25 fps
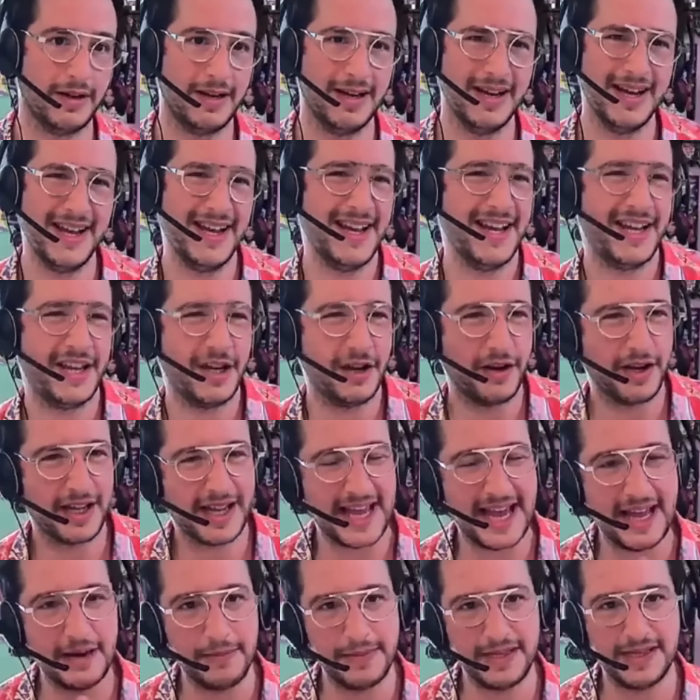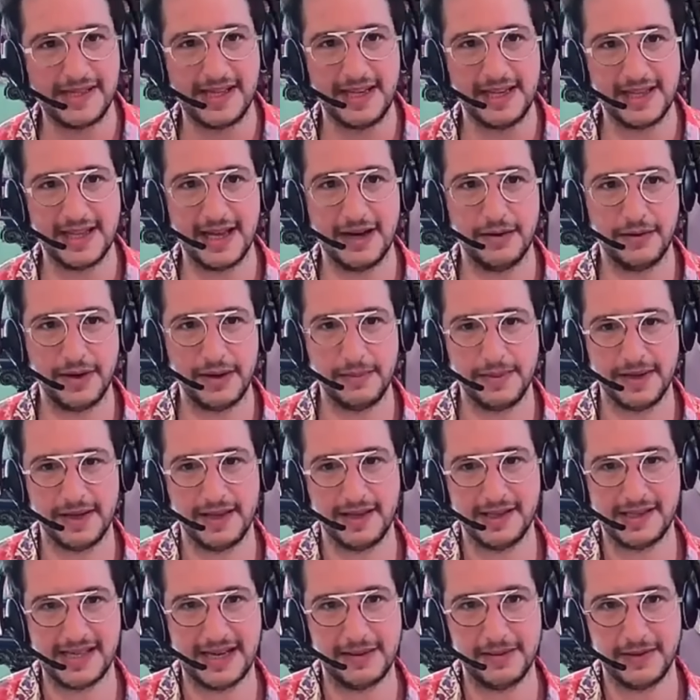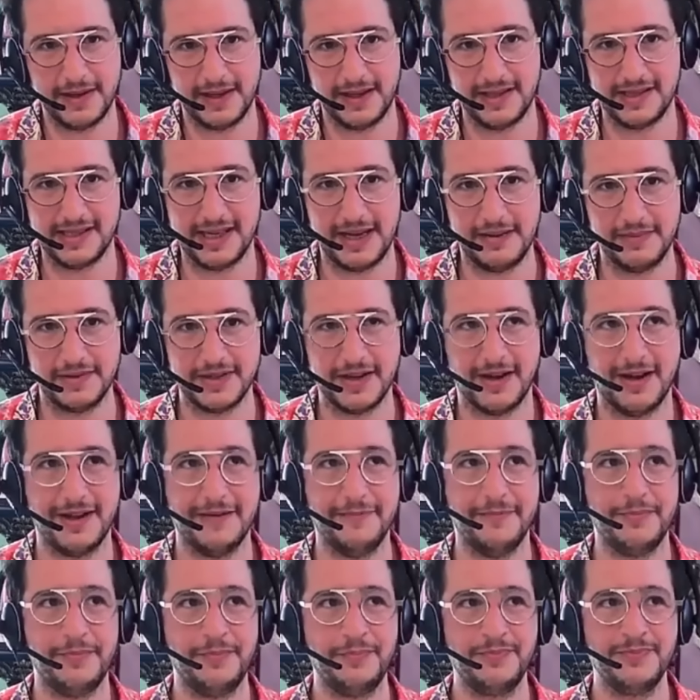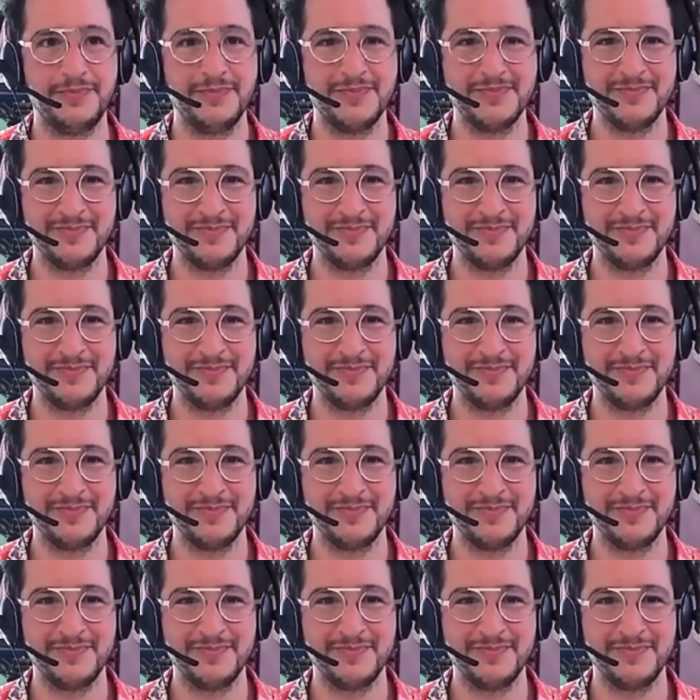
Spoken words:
And, you know, it can be seen that way, but at the same time,